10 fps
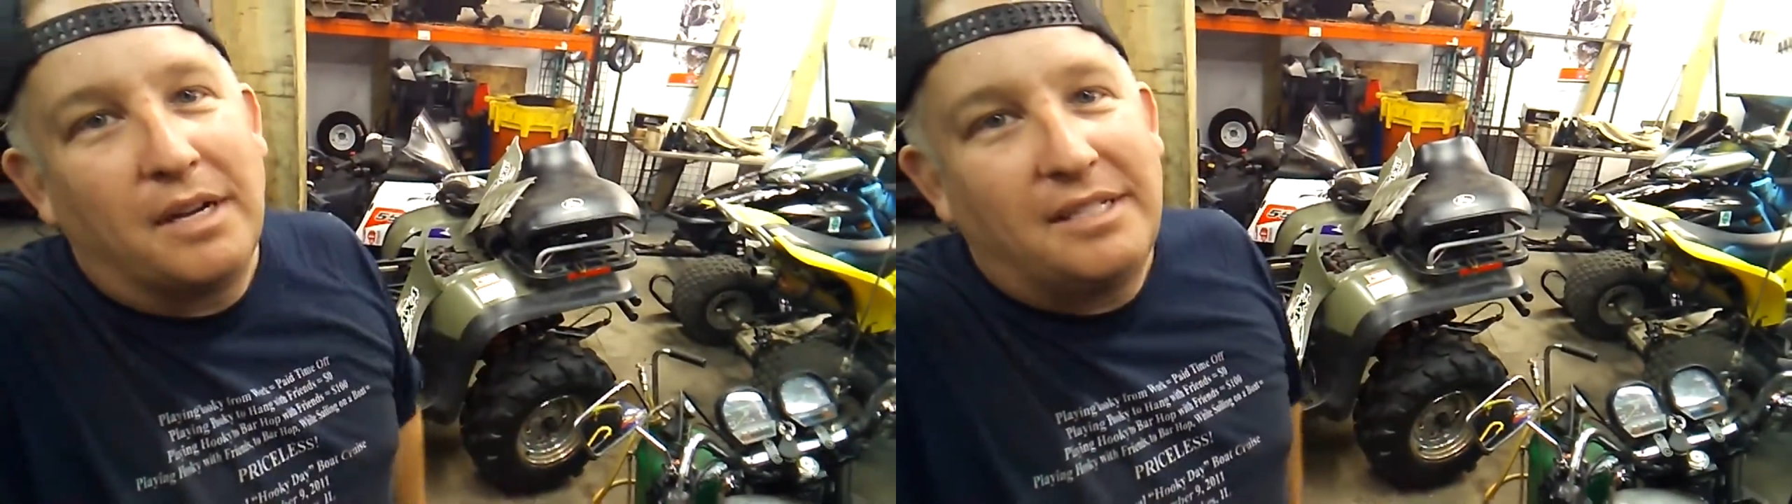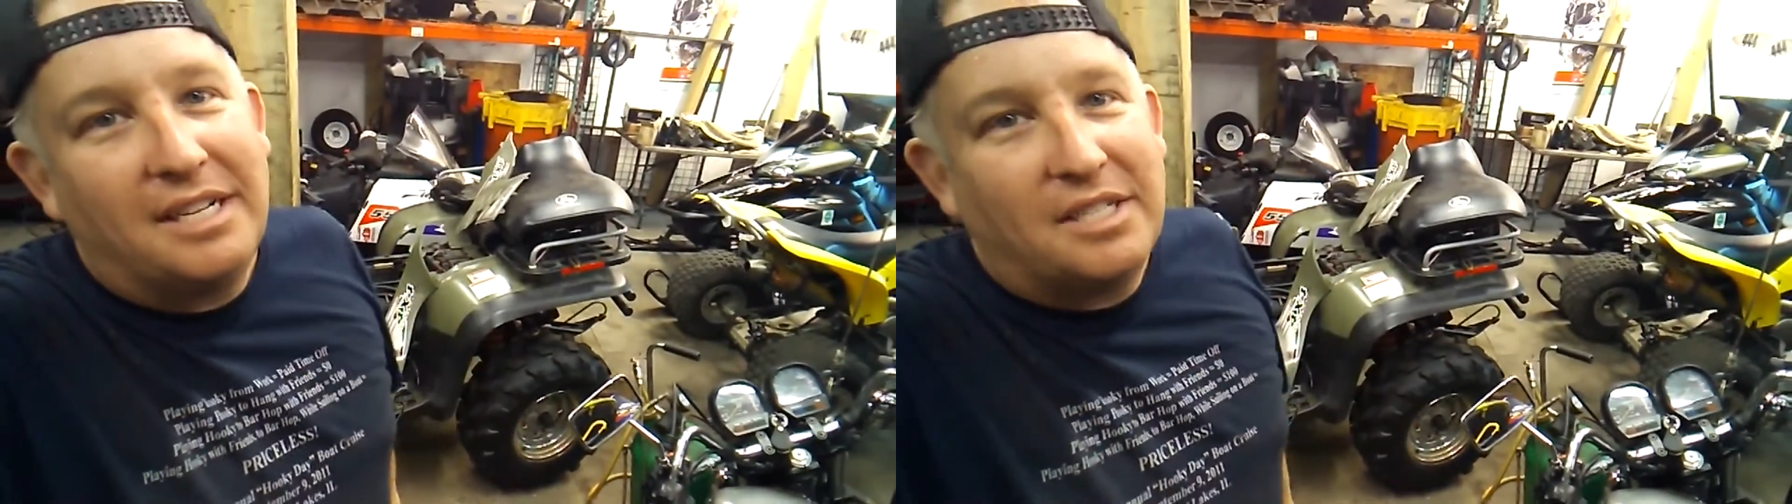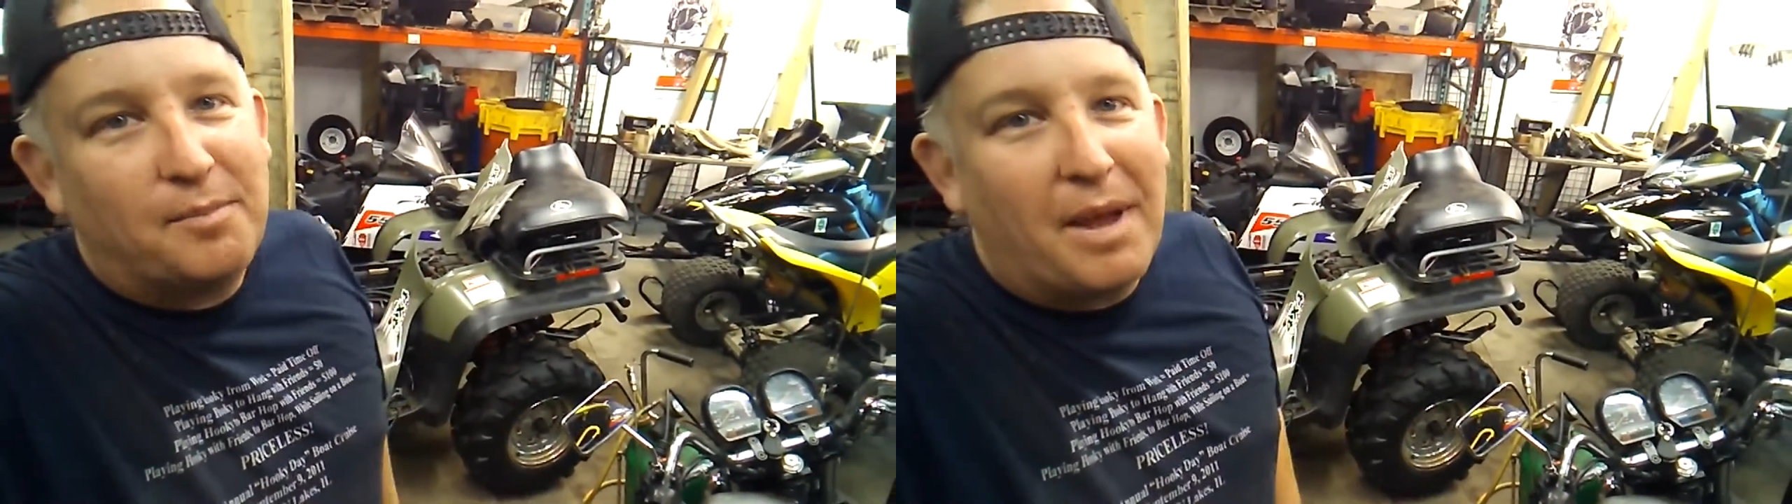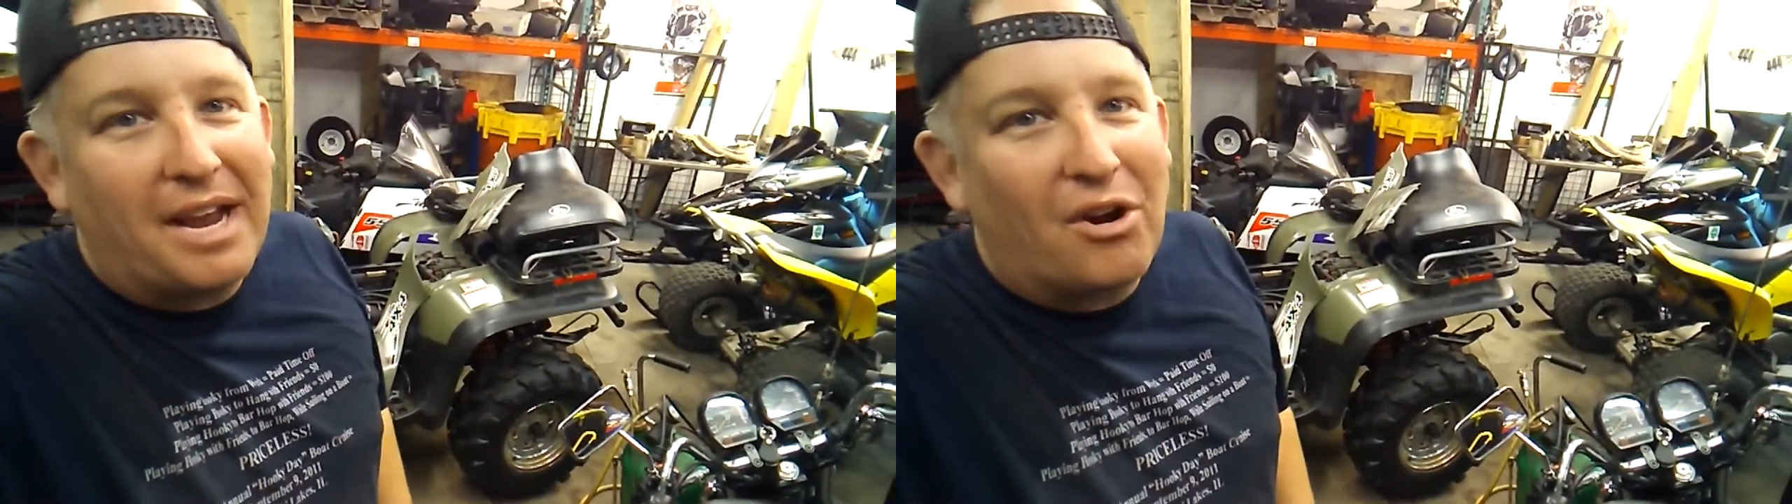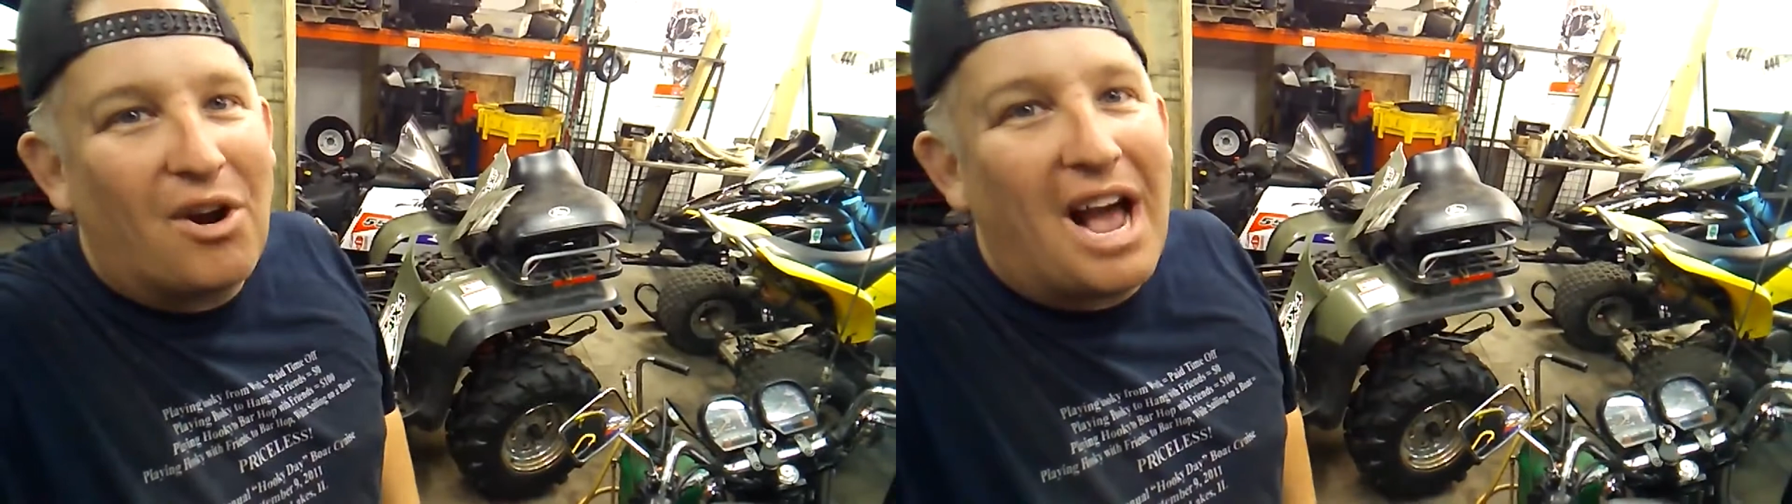a Ditch
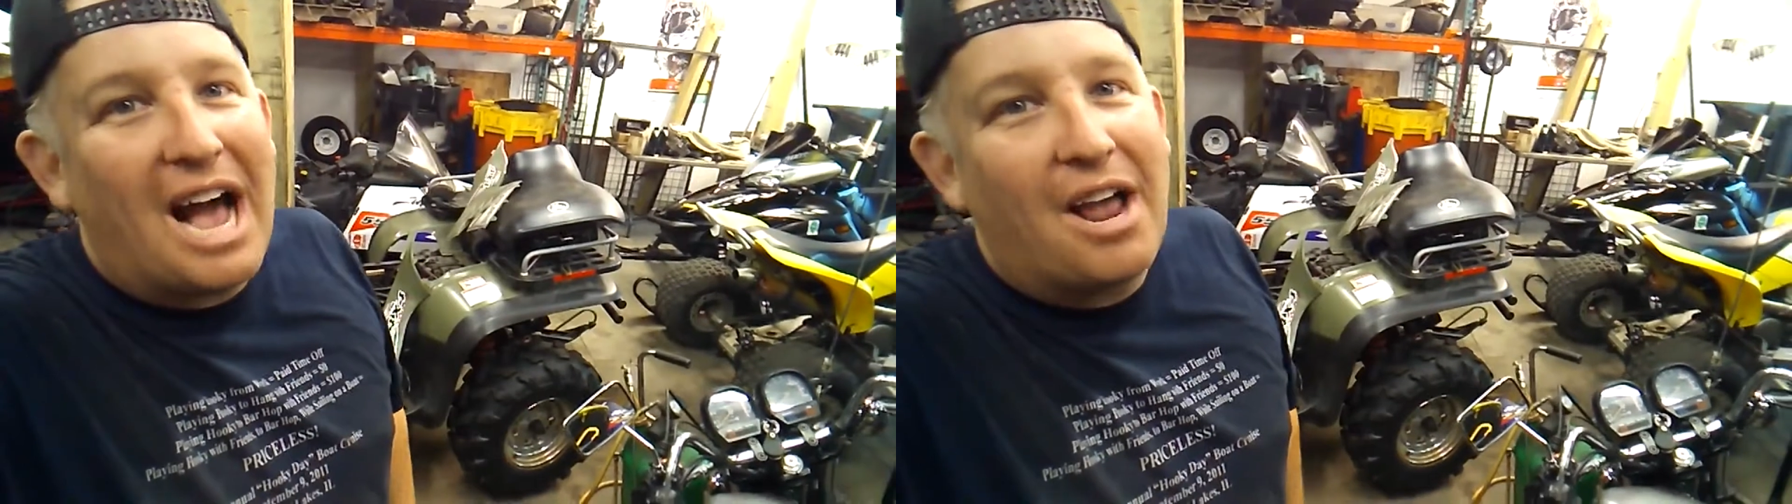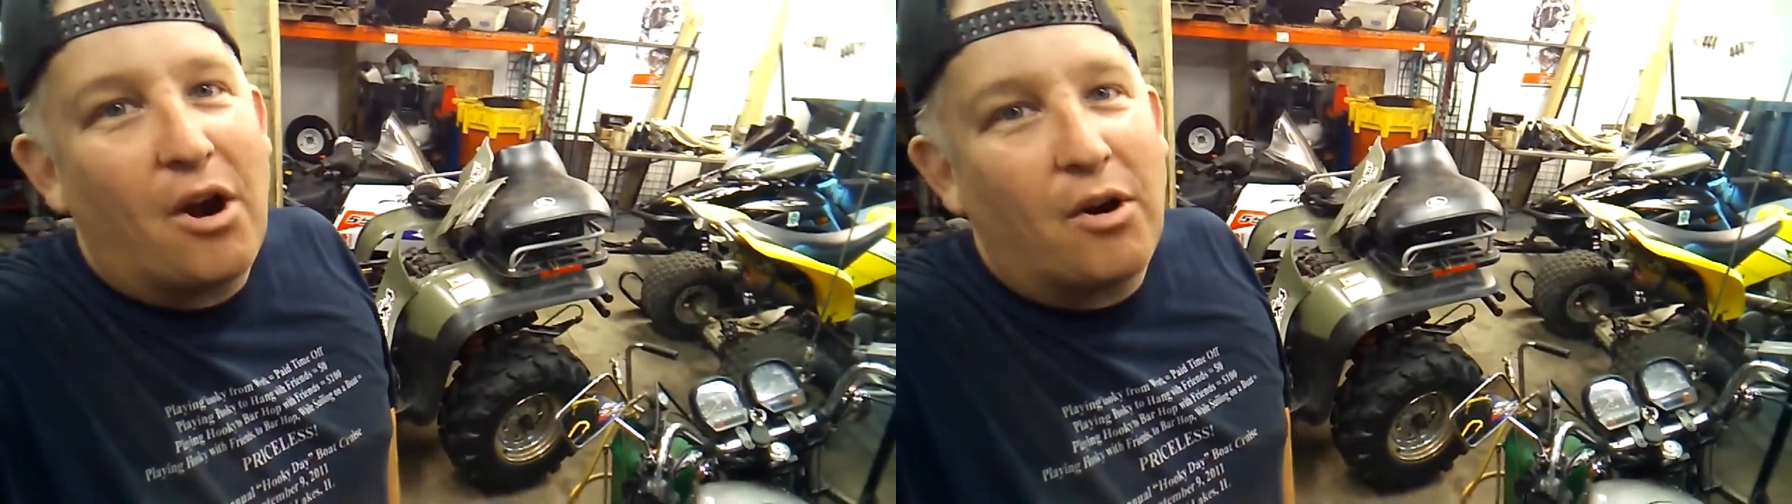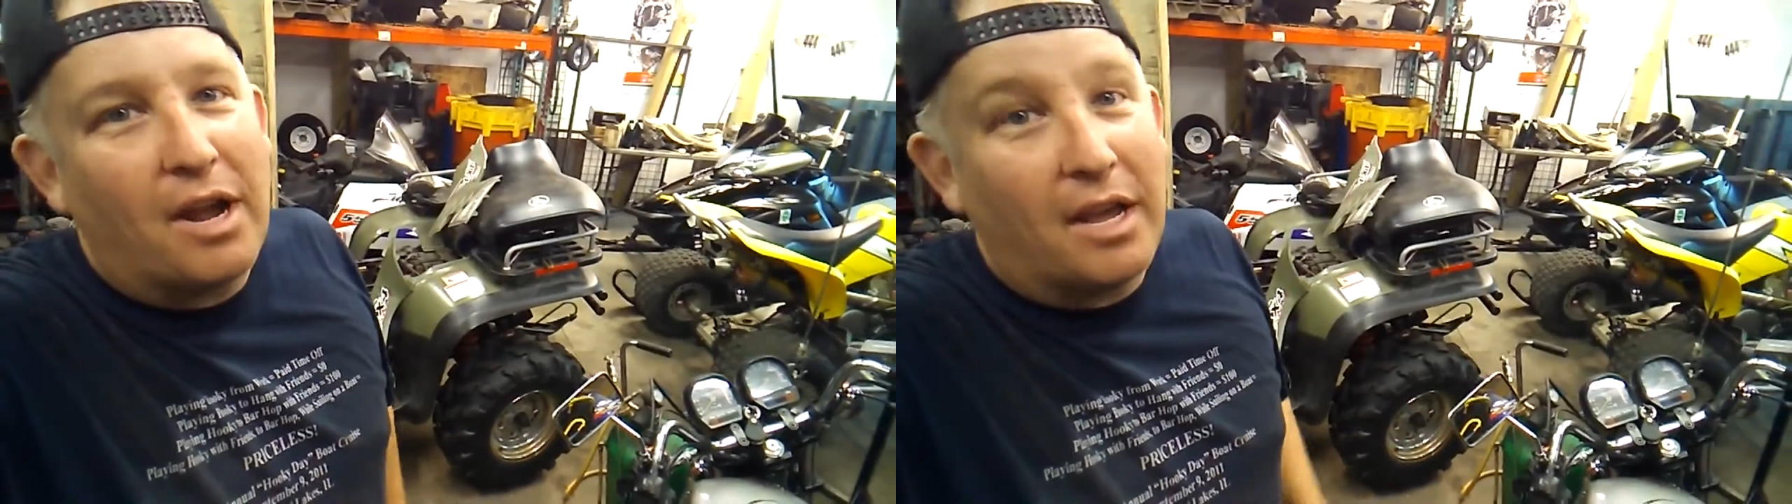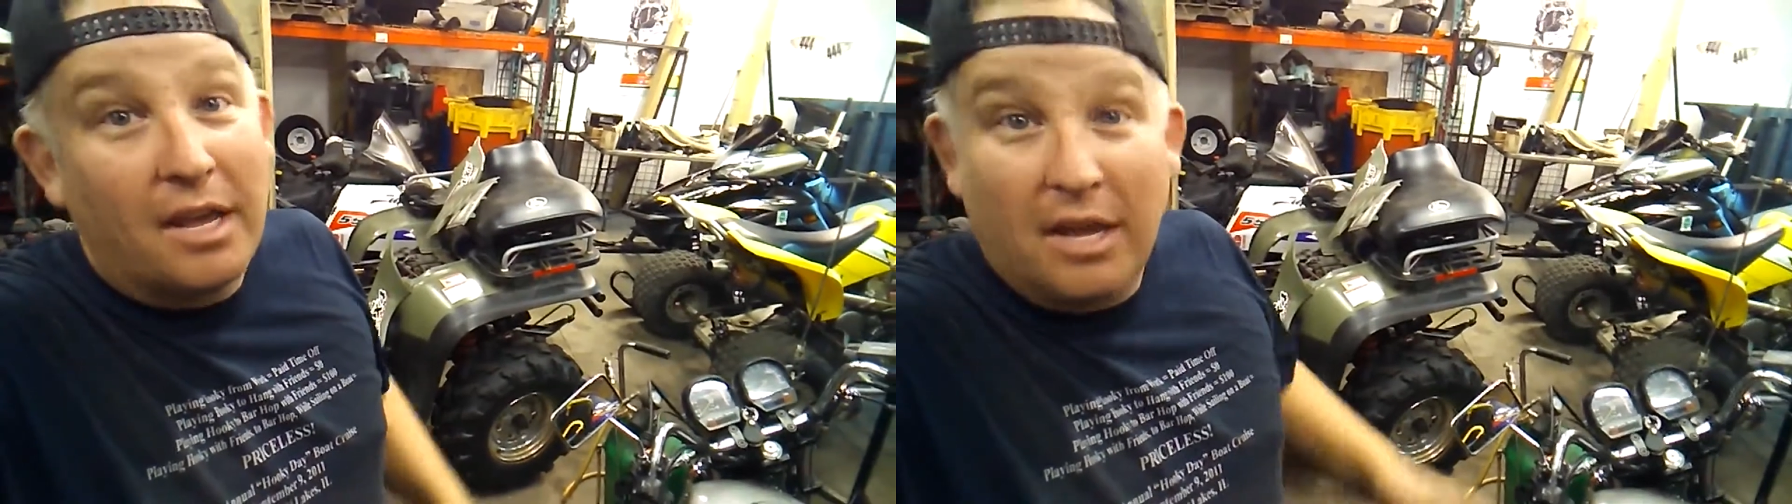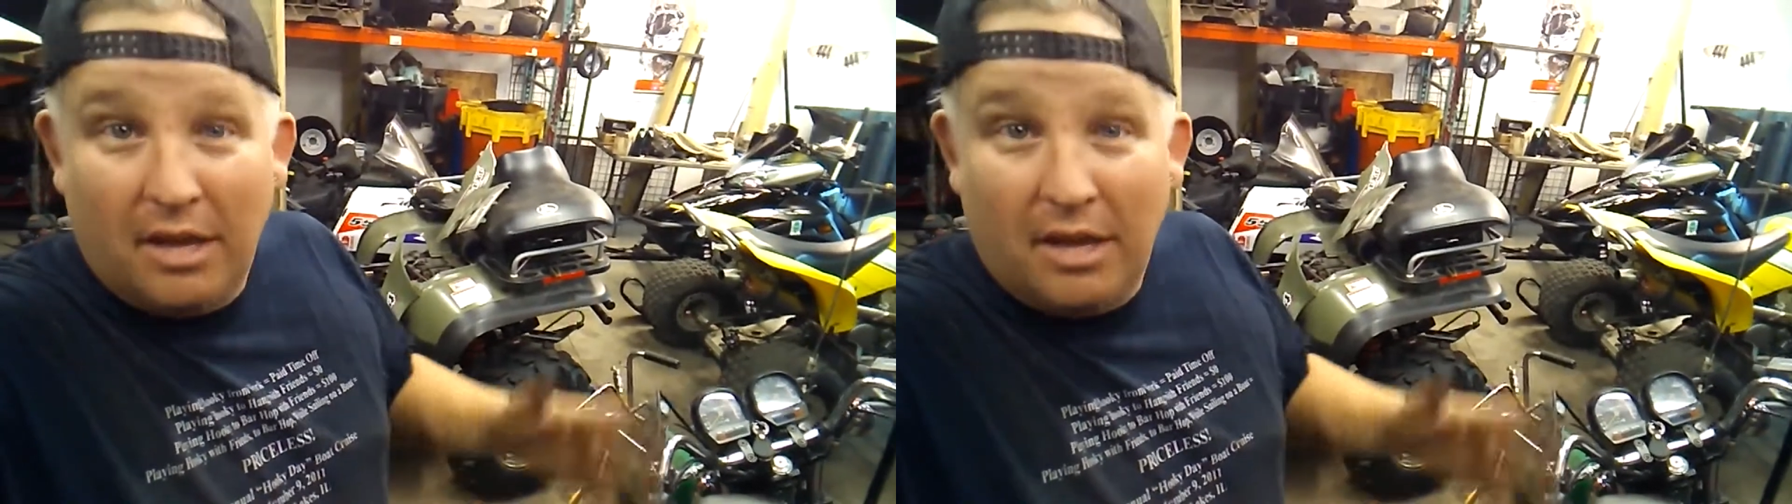Banger I R A.